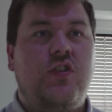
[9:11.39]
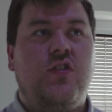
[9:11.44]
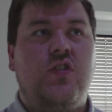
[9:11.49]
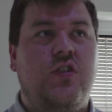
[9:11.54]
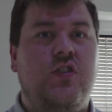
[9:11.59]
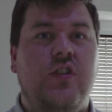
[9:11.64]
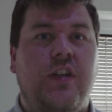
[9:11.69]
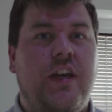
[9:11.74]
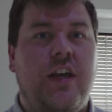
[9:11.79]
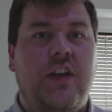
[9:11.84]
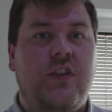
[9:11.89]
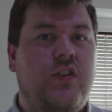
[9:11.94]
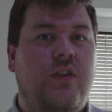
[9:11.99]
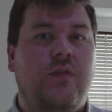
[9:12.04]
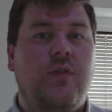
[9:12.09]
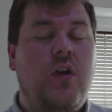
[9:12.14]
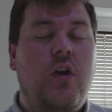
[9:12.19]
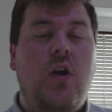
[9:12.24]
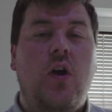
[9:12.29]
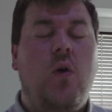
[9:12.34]
It's just a case
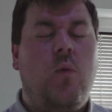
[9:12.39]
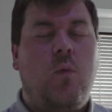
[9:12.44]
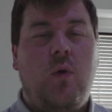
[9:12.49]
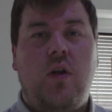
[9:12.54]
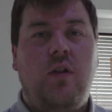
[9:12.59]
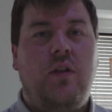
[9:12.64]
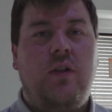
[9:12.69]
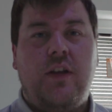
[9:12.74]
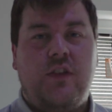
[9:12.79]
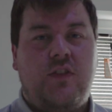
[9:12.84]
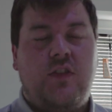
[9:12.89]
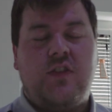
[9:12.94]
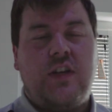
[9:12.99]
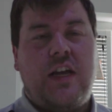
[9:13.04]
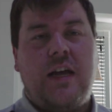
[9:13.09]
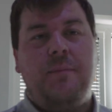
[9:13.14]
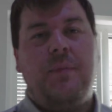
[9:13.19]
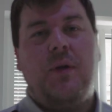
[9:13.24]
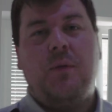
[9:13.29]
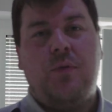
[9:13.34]
of, well, as it's
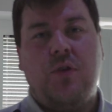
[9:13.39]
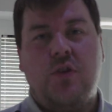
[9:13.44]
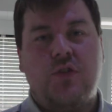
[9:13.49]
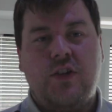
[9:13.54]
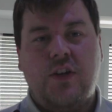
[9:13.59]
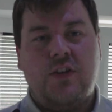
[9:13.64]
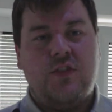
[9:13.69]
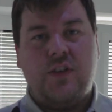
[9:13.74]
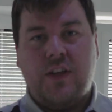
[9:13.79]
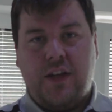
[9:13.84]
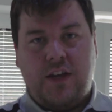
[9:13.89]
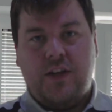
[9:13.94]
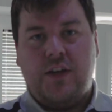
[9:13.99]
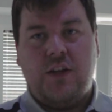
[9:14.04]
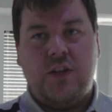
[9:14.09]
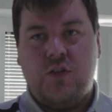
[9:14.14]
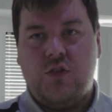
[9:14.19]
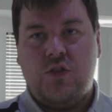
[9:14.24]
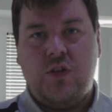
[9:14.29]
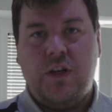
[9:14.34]
hand-built process, they
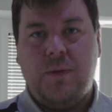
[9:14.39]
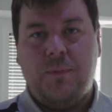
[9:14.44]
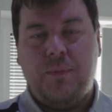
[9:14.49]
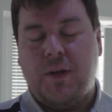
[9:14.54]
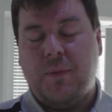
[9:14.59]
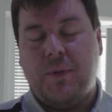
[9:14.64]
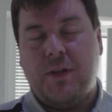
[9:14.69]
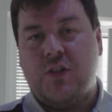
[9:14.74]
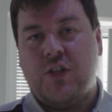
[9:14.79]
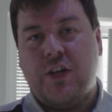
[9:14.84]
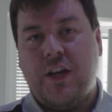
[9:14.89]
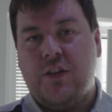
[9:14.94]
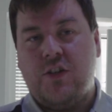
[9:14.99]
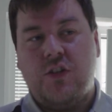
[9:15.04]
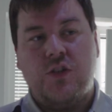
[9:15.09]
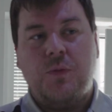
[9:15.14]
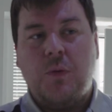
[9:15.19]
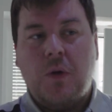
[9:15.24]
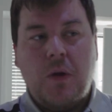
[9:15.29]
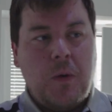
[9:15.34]
can implement
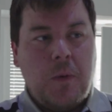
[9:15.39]
changes